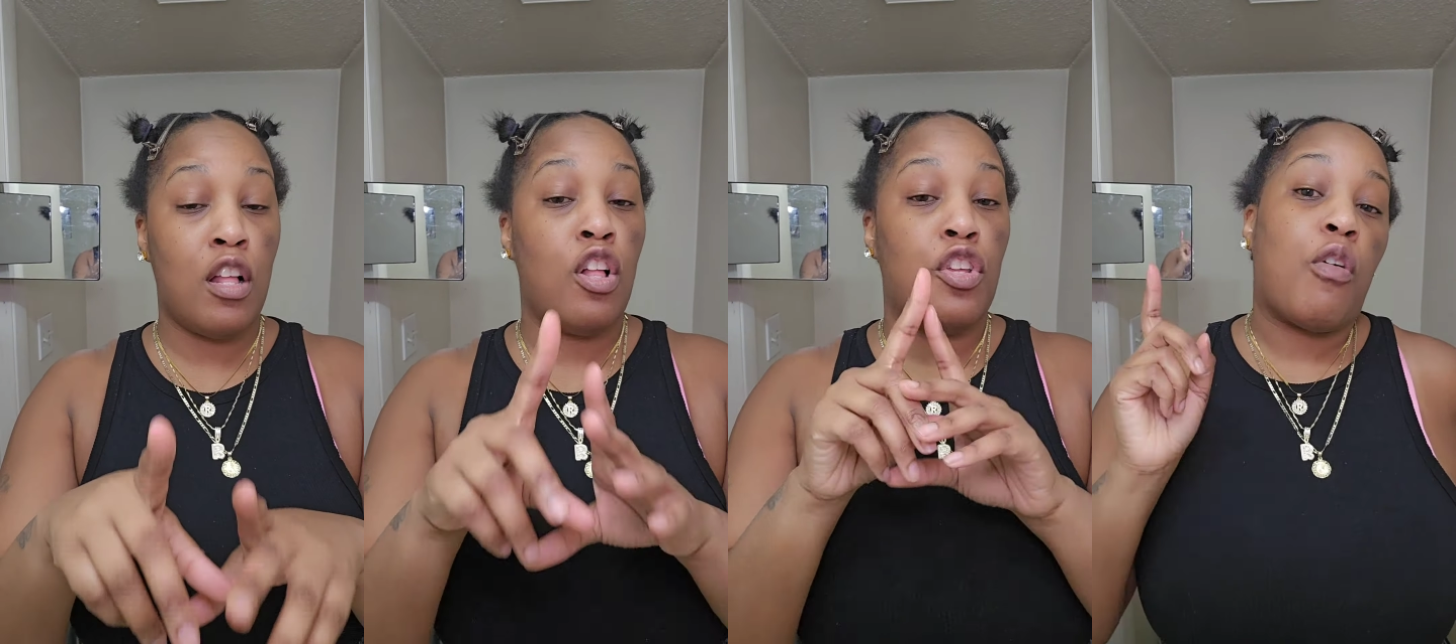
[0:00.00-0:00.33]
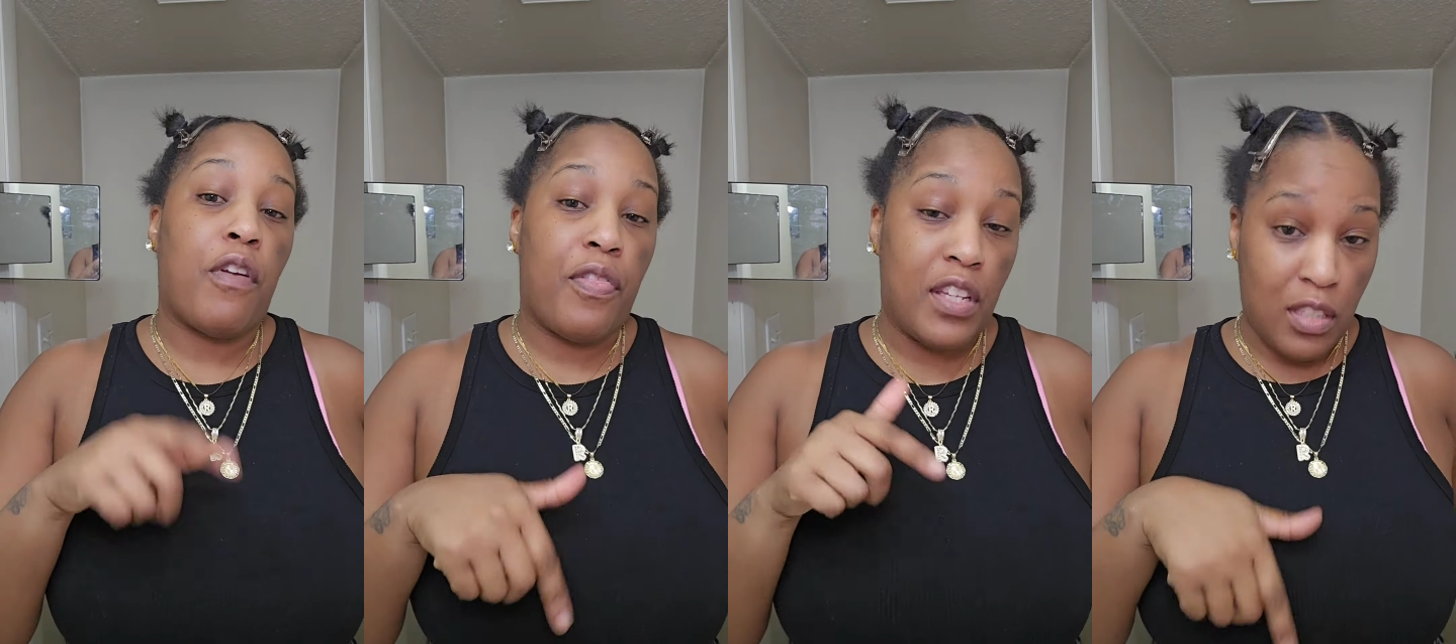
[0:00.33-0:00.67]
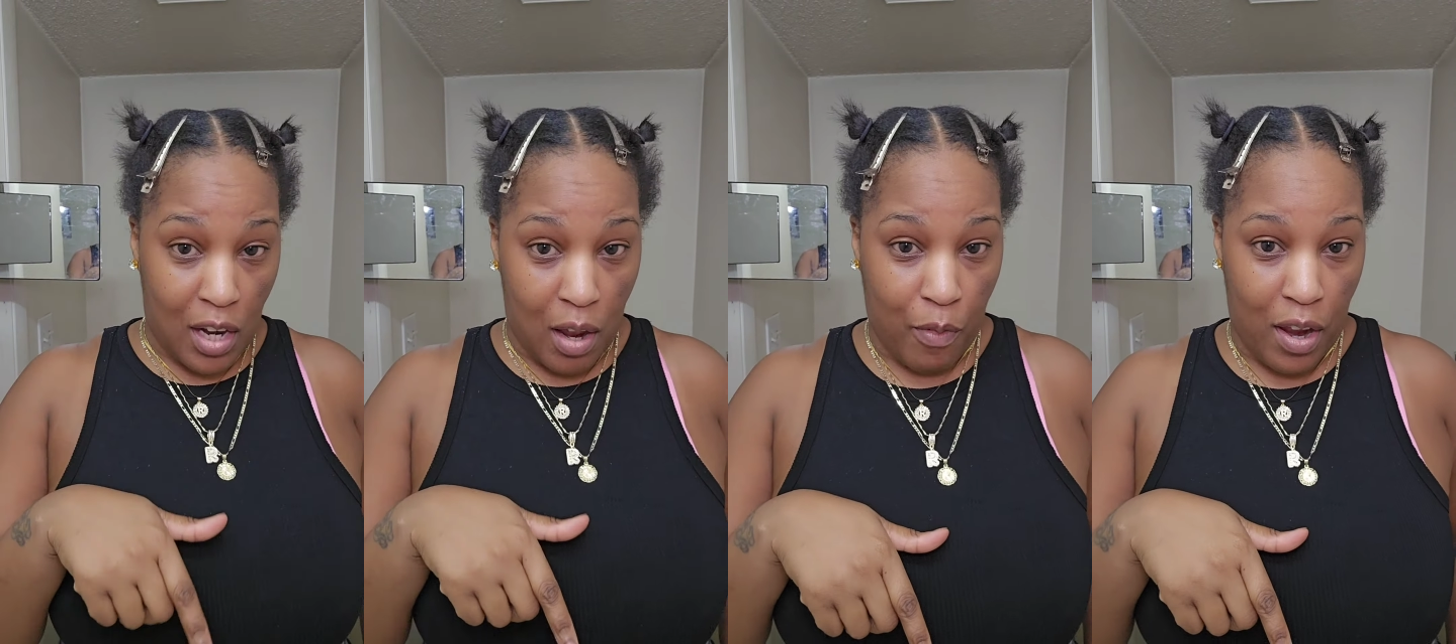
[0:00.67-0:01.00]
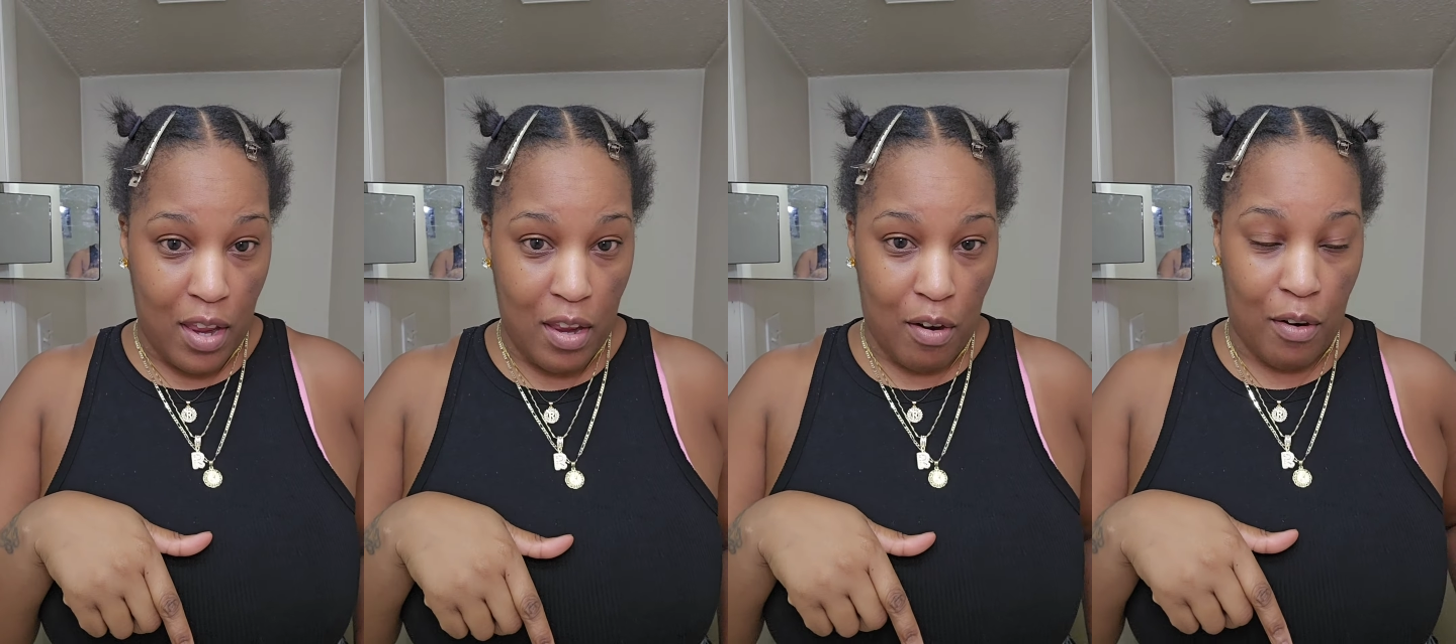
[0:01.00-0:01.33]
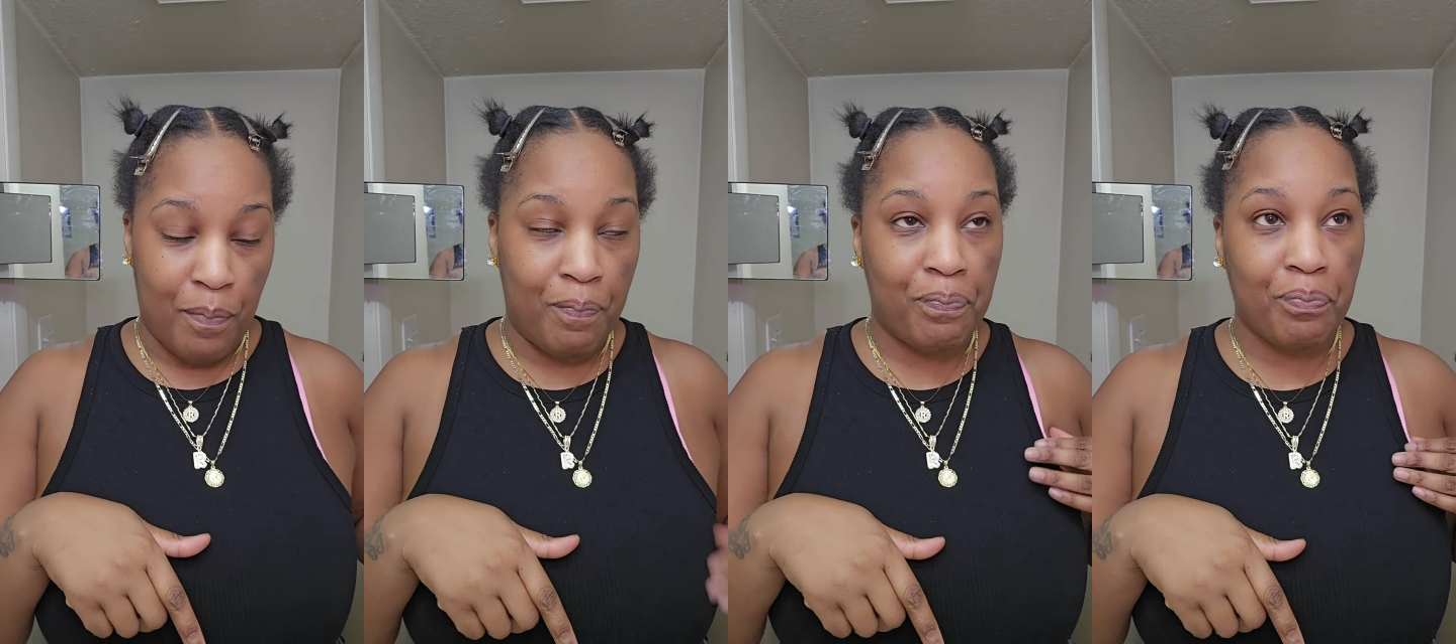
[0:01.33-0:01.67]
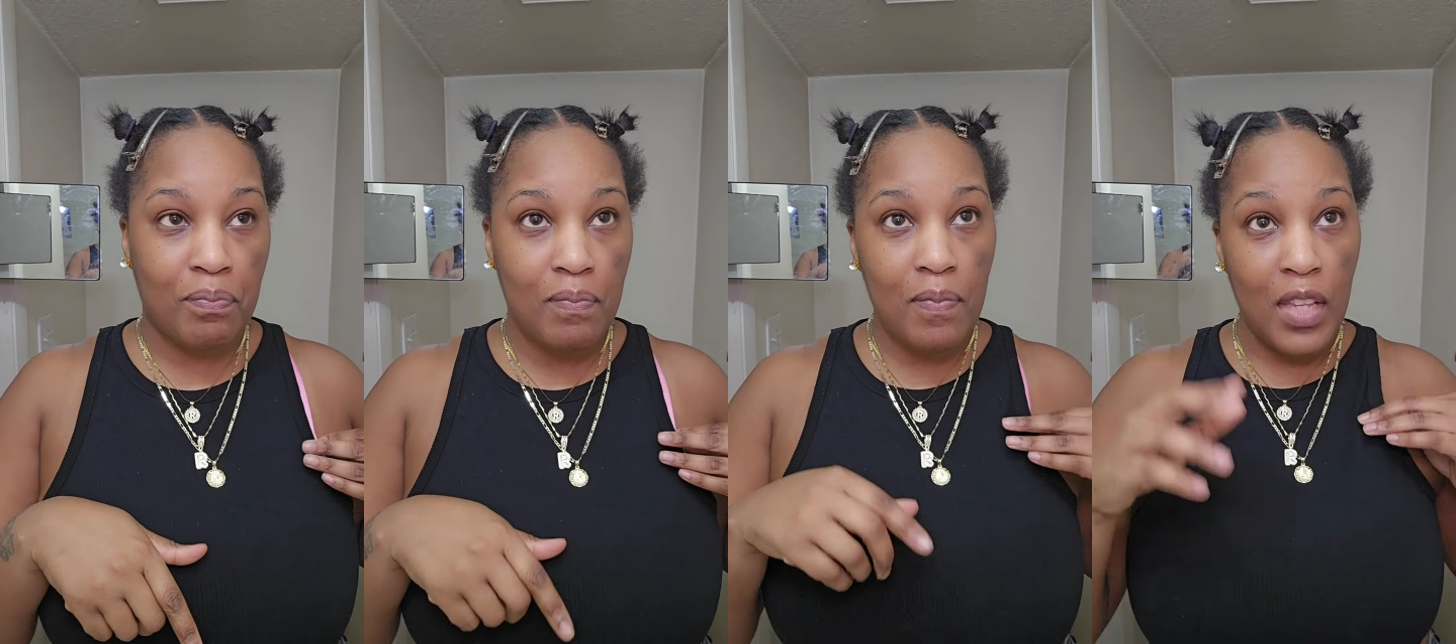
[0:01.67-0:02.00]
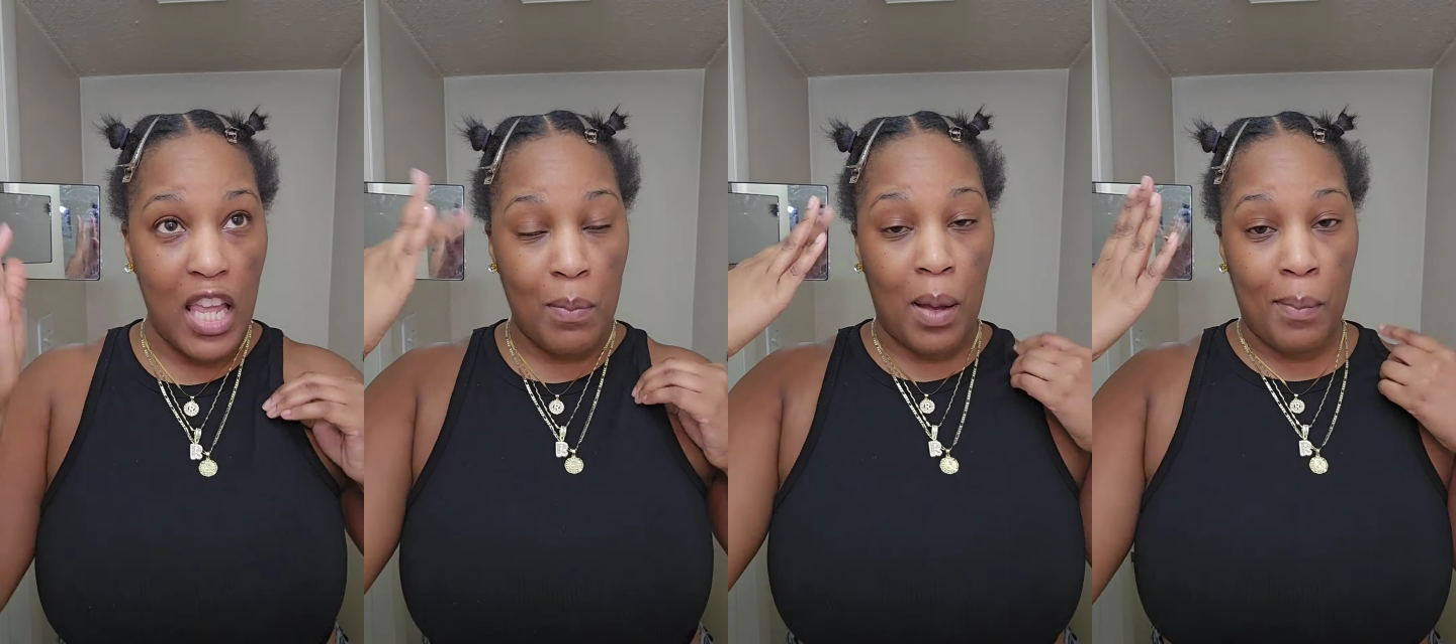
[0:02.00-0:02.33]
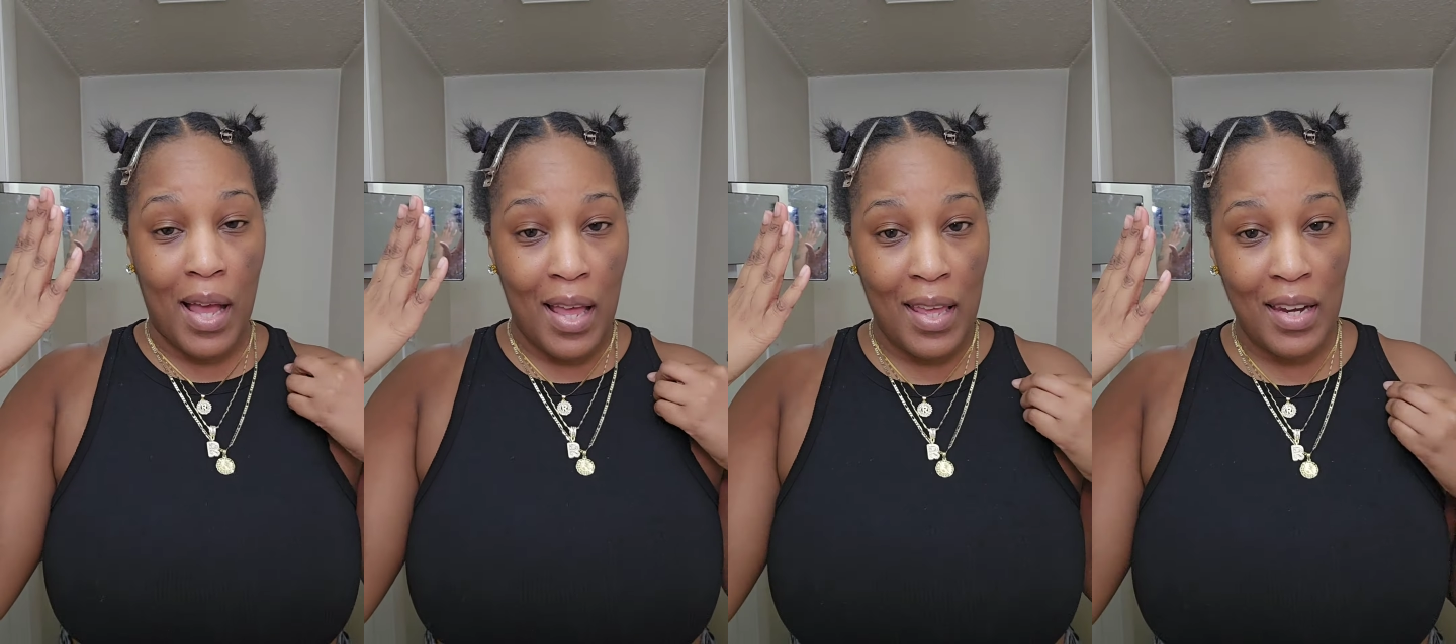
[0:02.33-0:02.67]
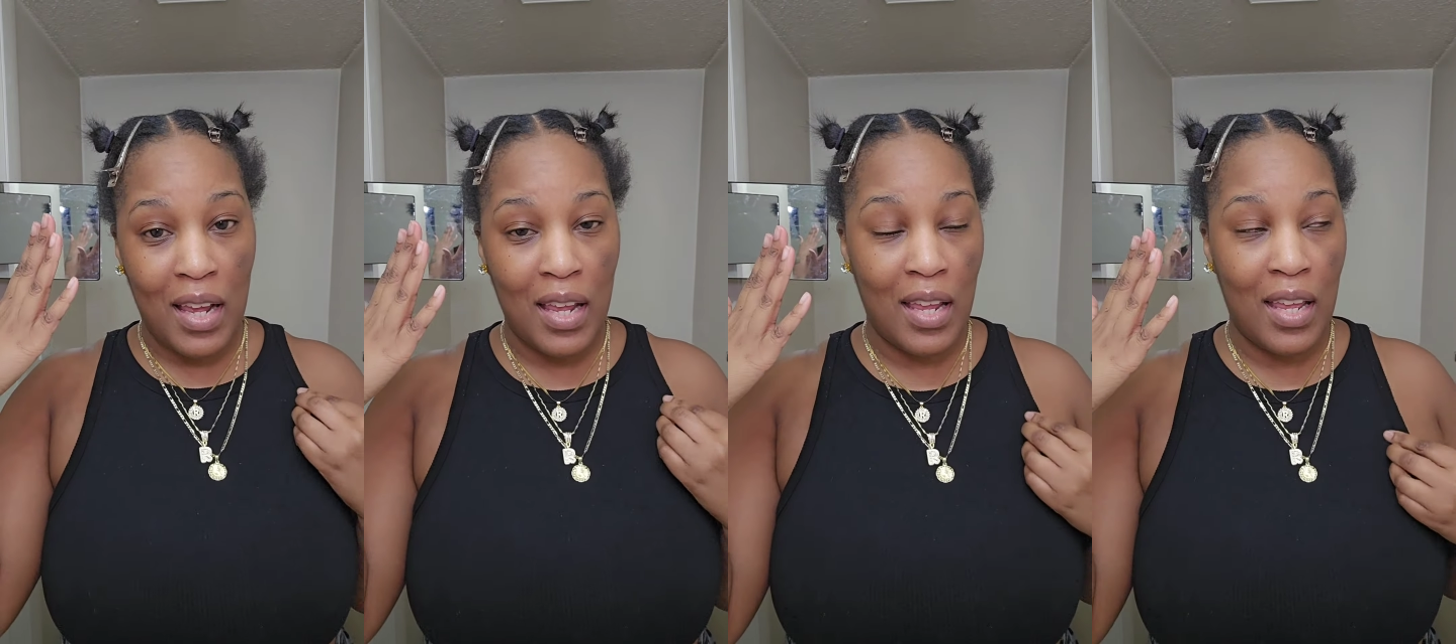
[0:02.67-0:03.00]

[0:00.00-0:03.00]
So for this time right here, in my mind,